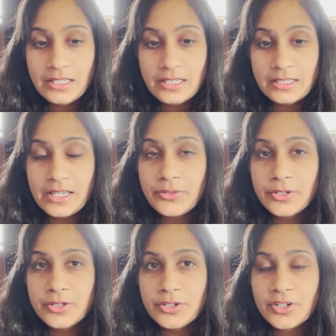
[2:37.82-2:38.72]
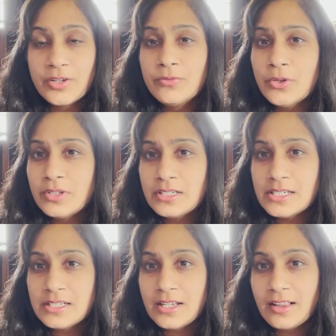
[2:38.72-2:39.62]
The other confusing
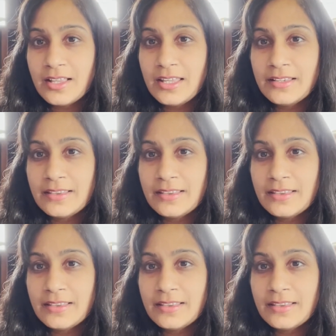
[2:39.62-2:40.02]
detail is